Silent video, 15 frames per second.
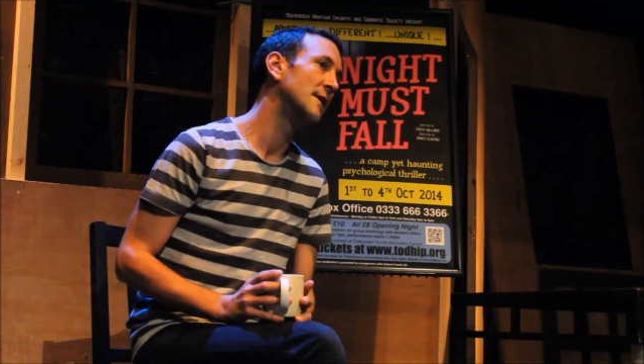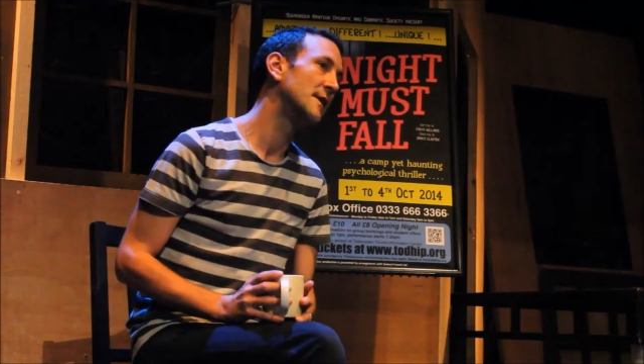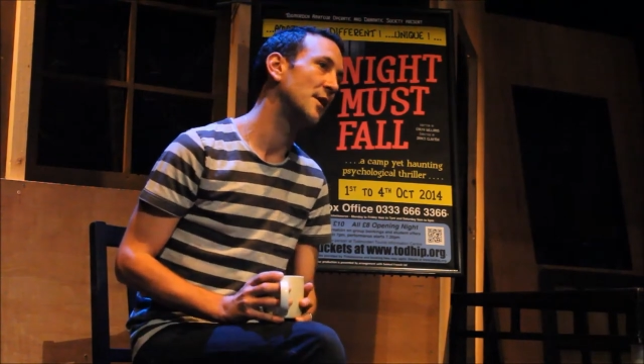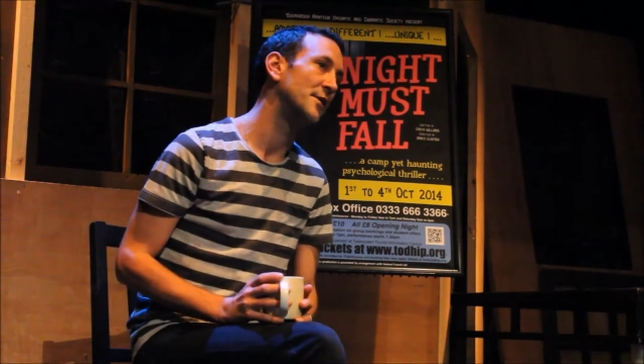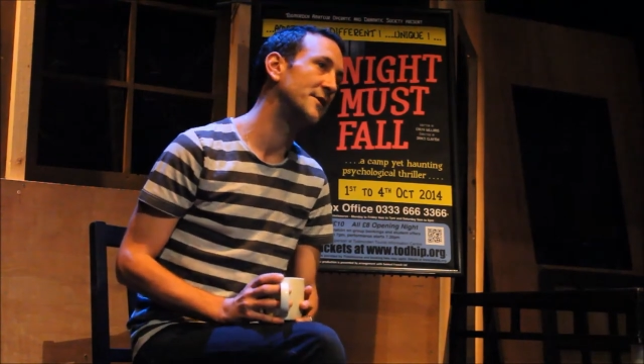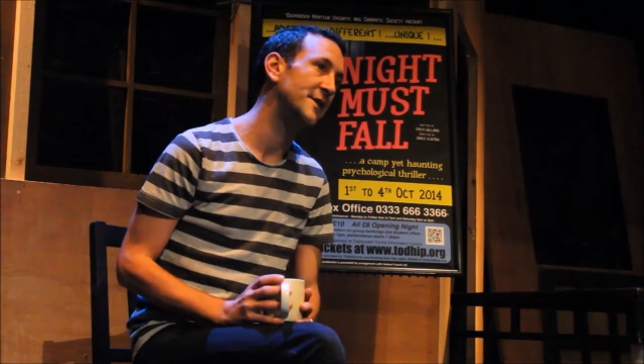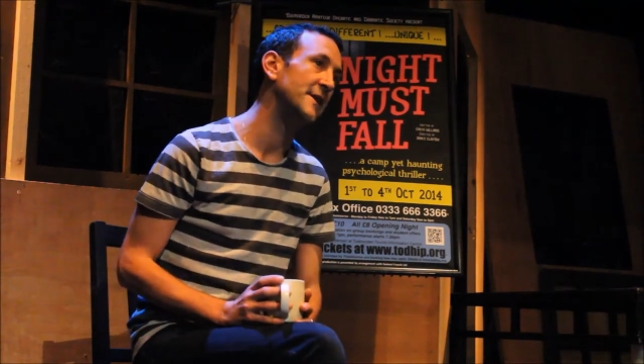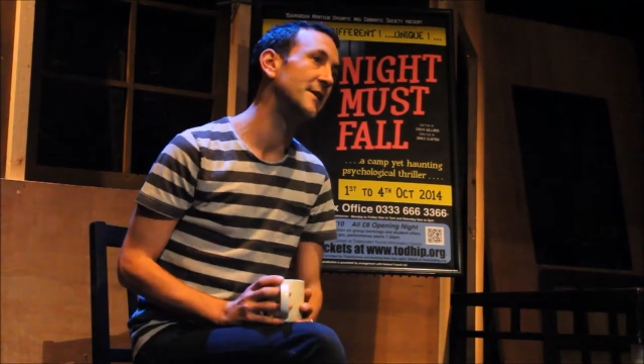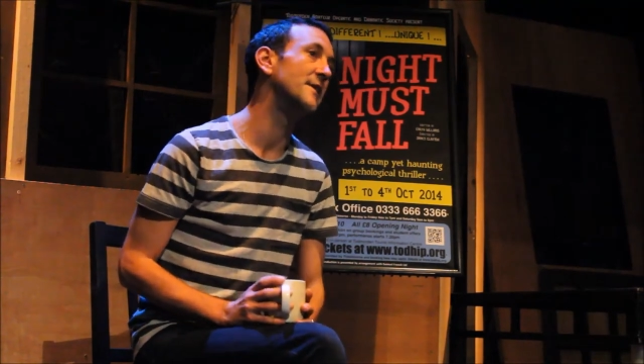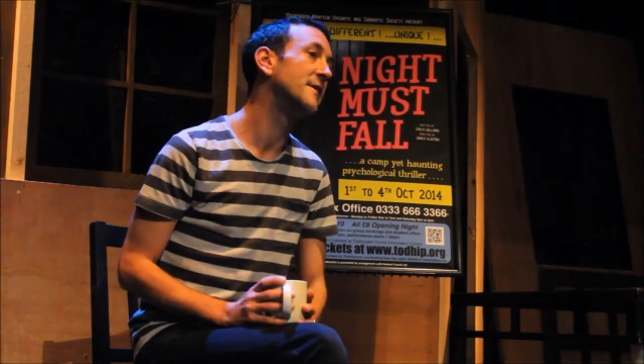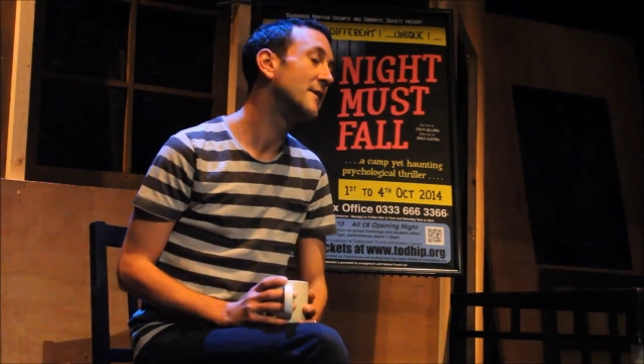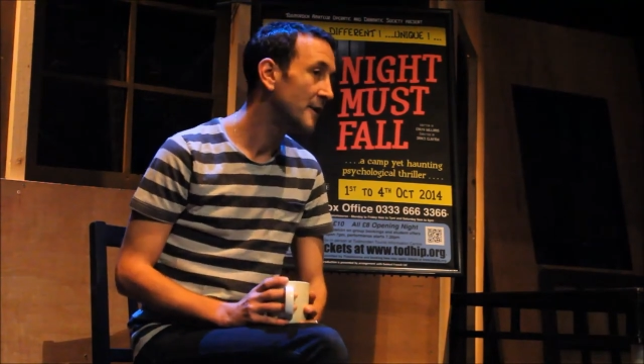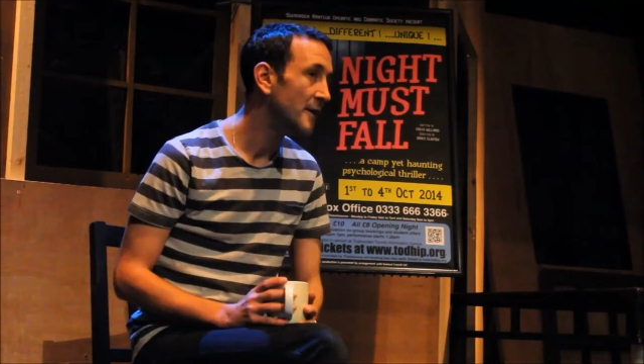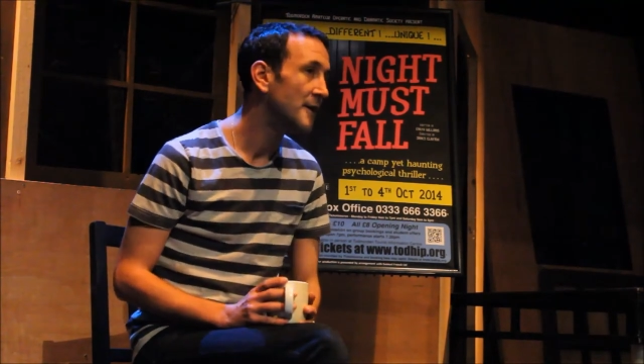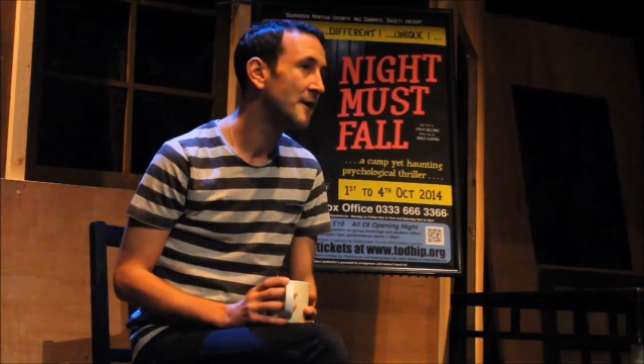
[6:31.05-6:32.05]

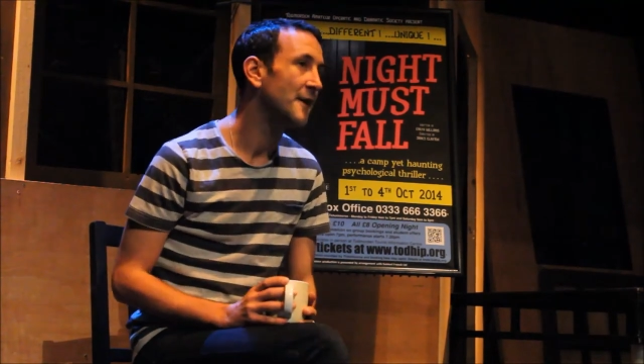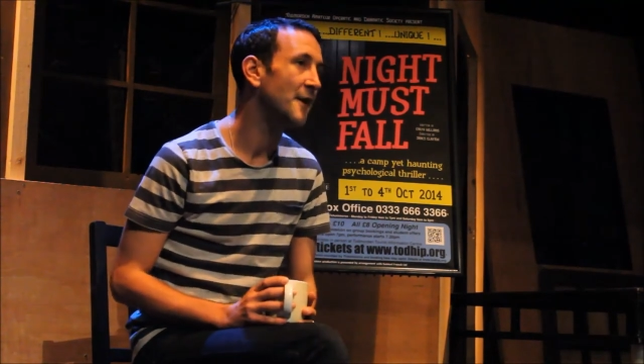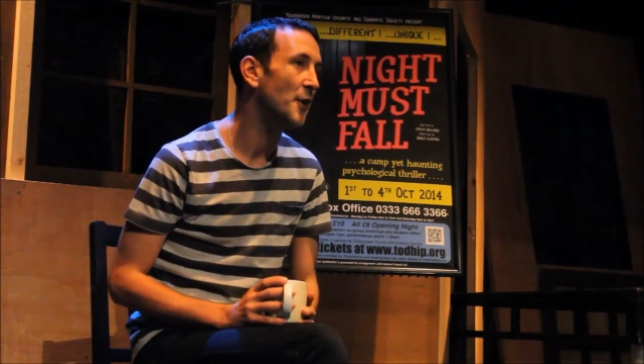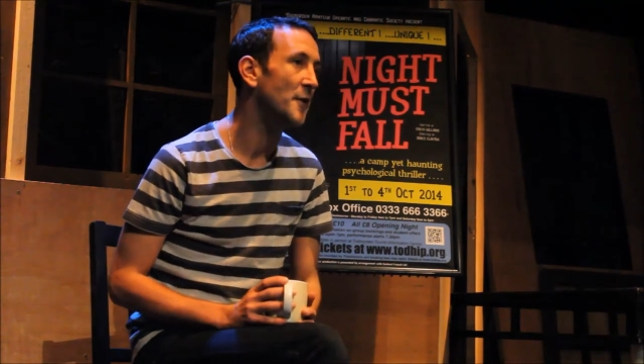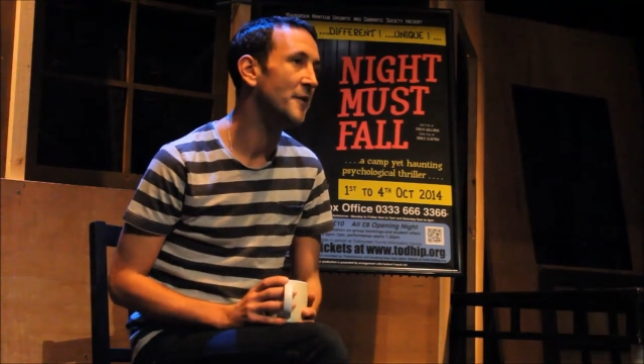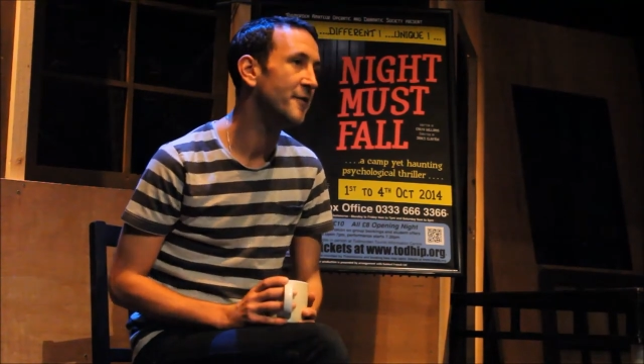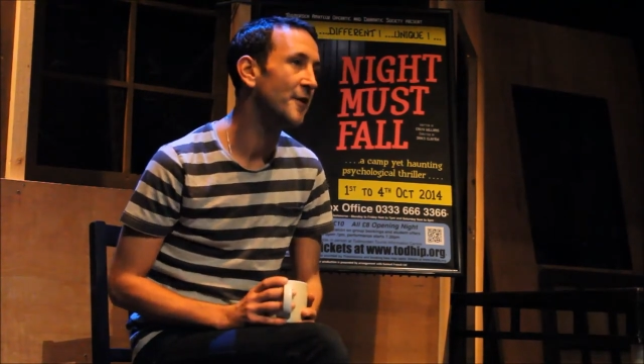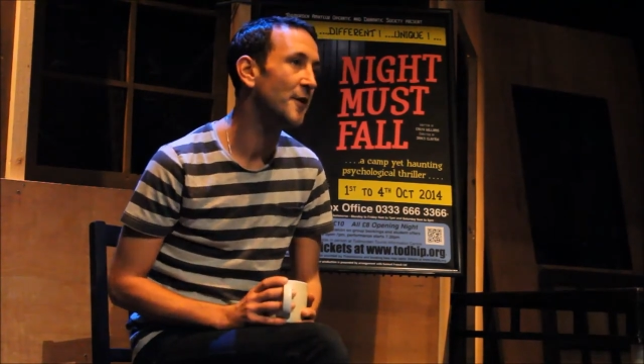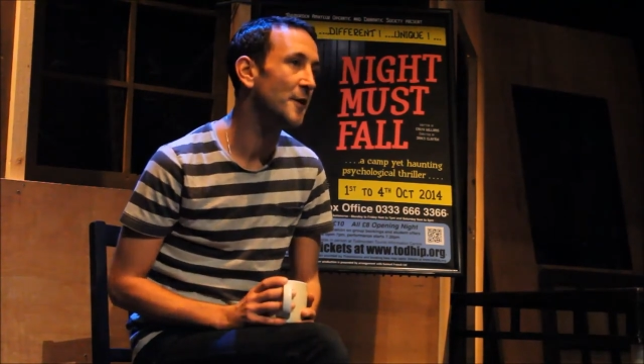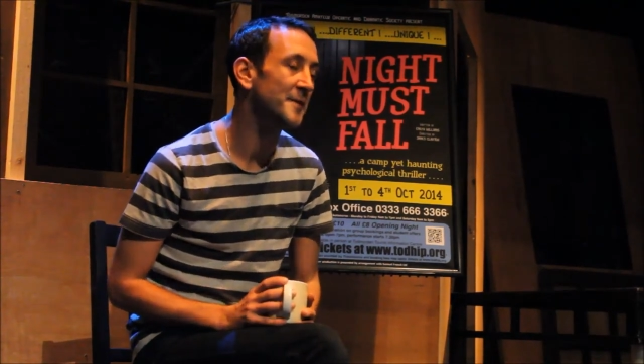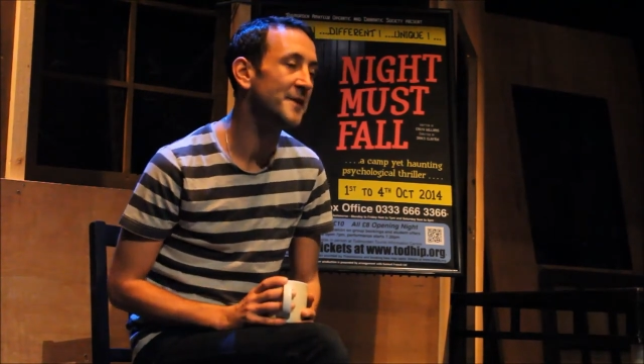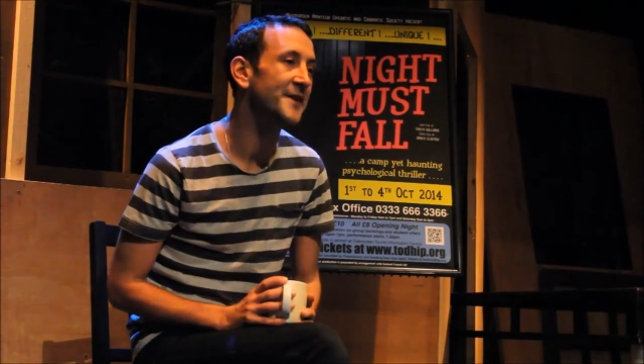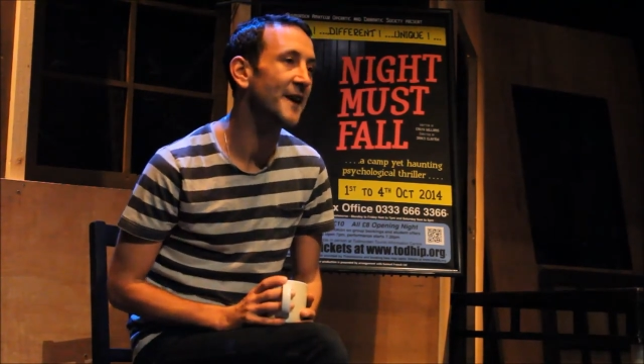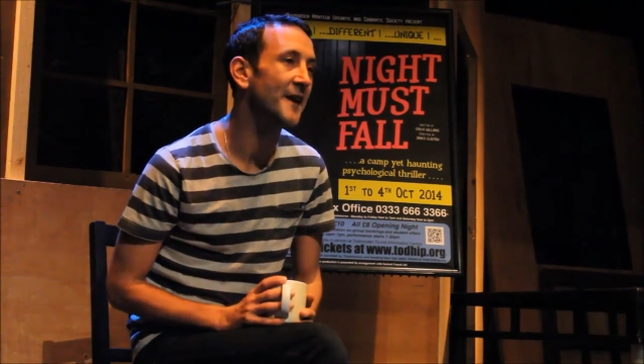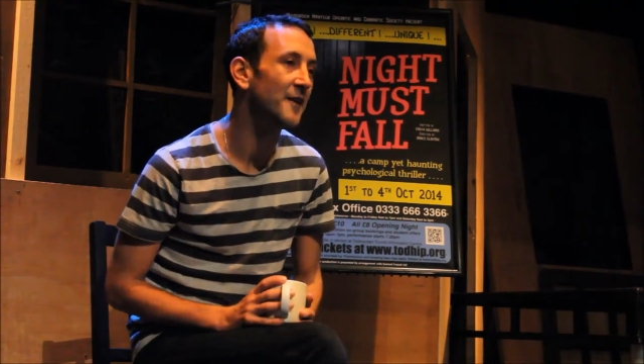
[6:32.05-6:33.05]
considered going for
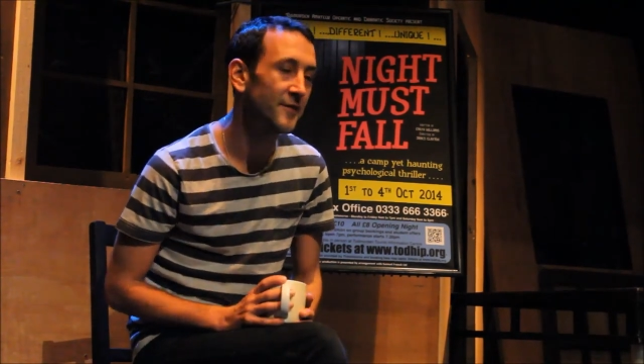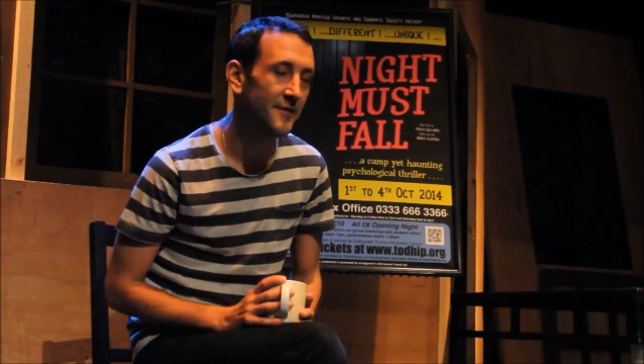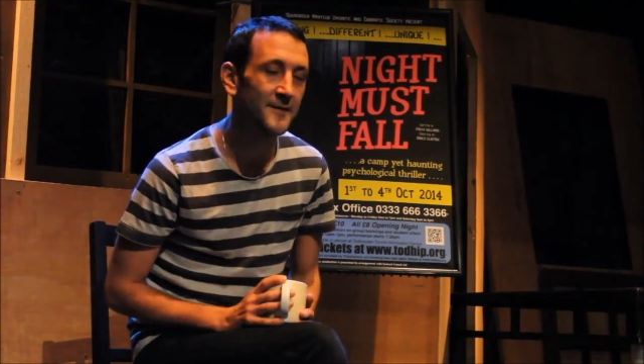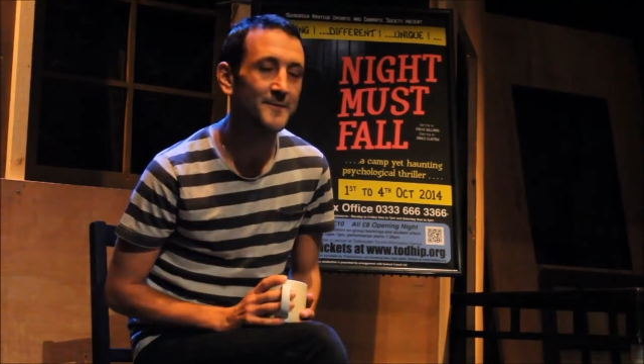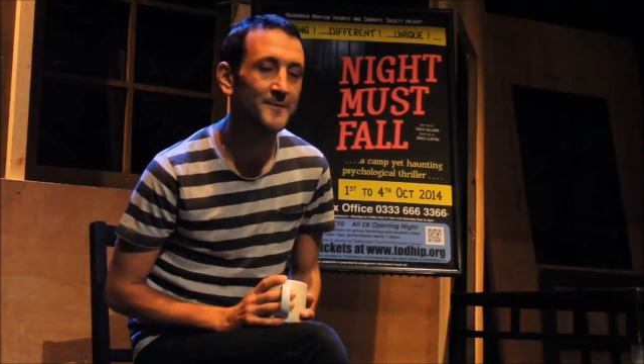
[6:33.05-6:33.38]
myself.